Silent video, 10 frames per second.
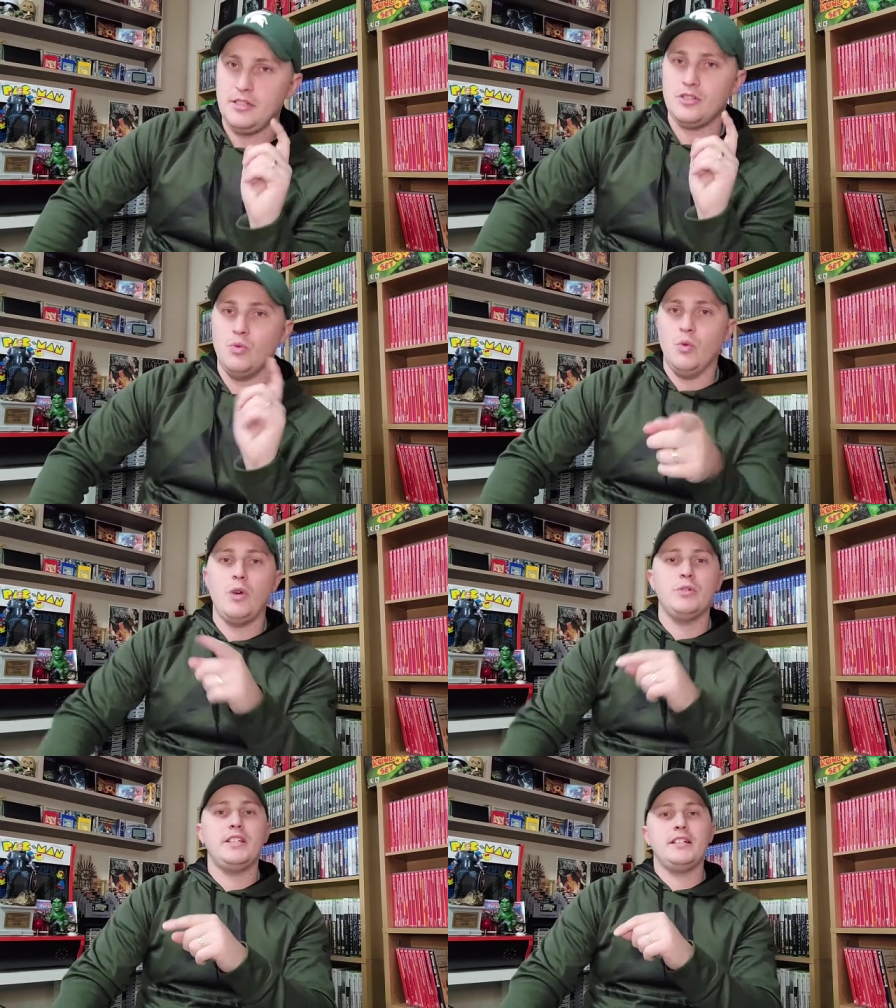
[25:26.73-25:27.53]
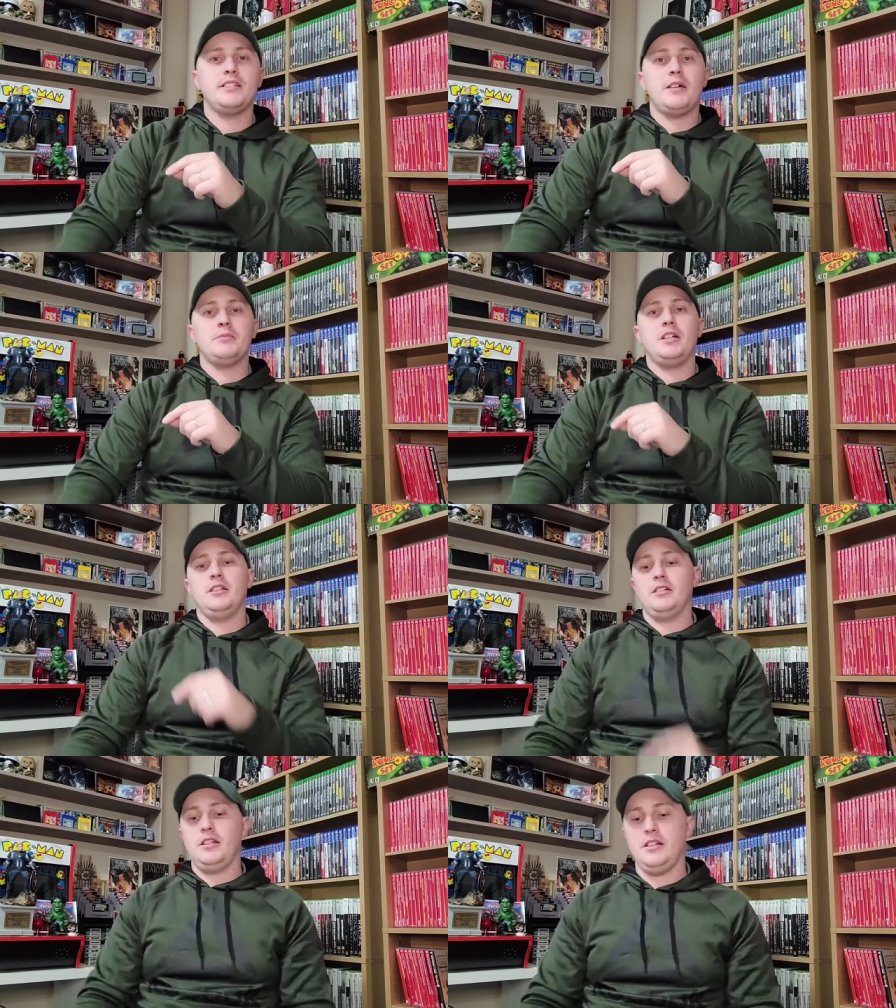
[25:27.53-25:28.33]
So what would that top
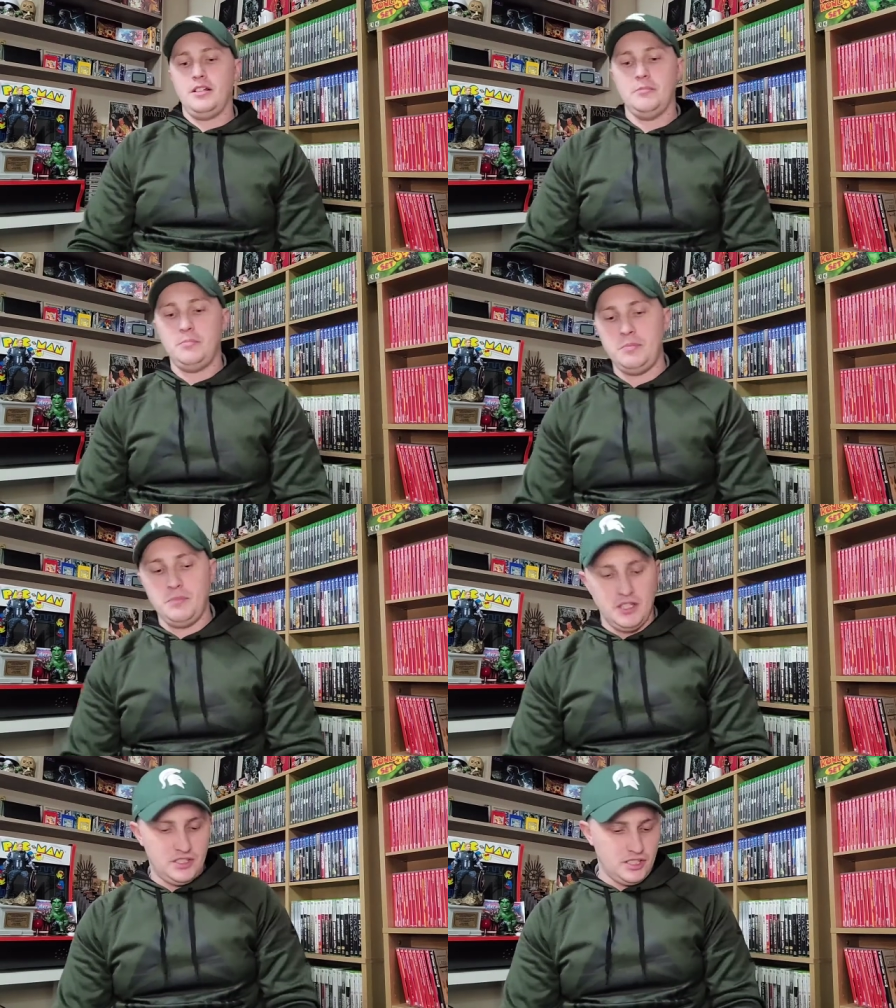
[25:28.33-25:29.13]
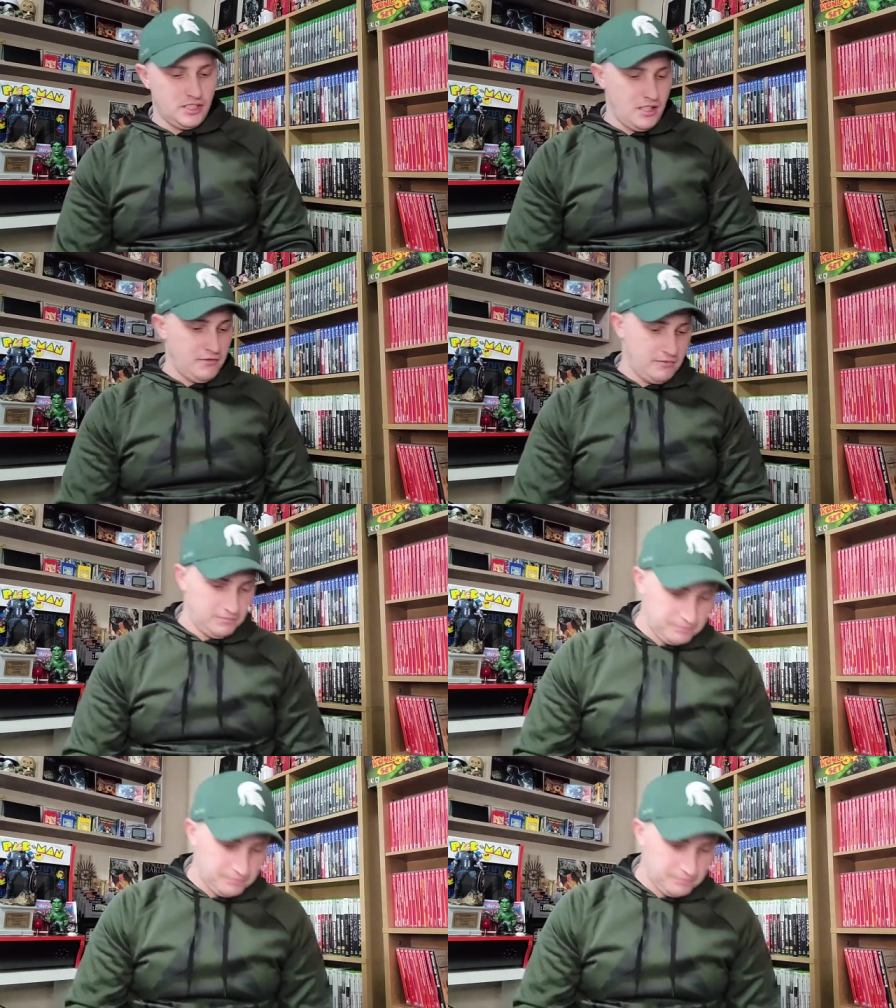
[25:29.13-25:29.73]
10 consist of?